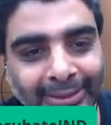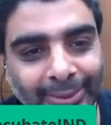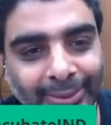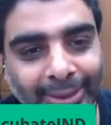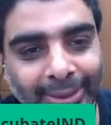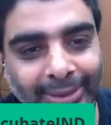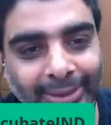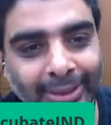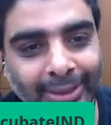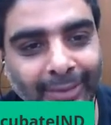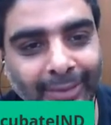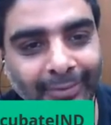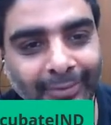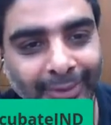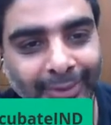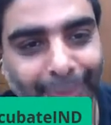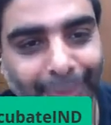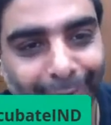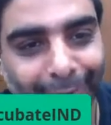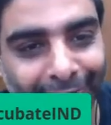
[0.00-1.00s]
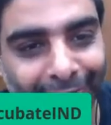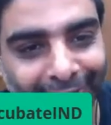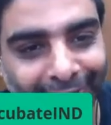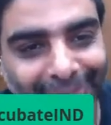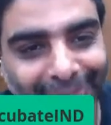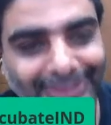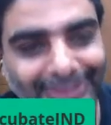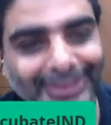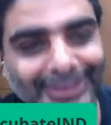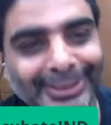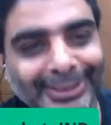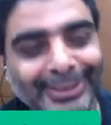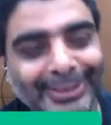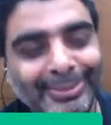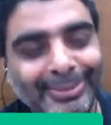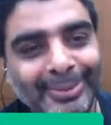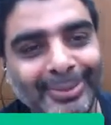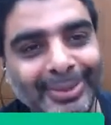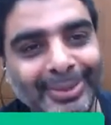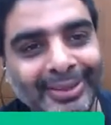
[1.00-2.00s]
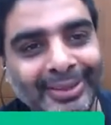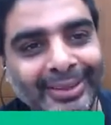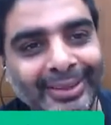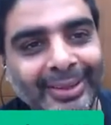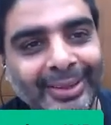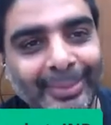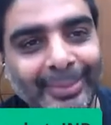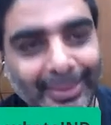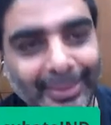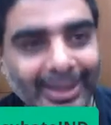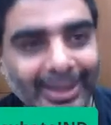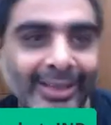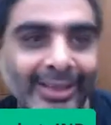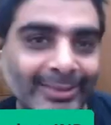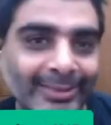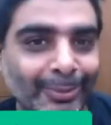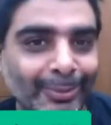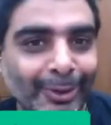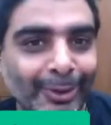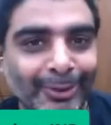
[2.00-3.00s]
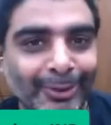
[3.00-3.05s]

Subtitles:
question up with you first, and then maybe ask more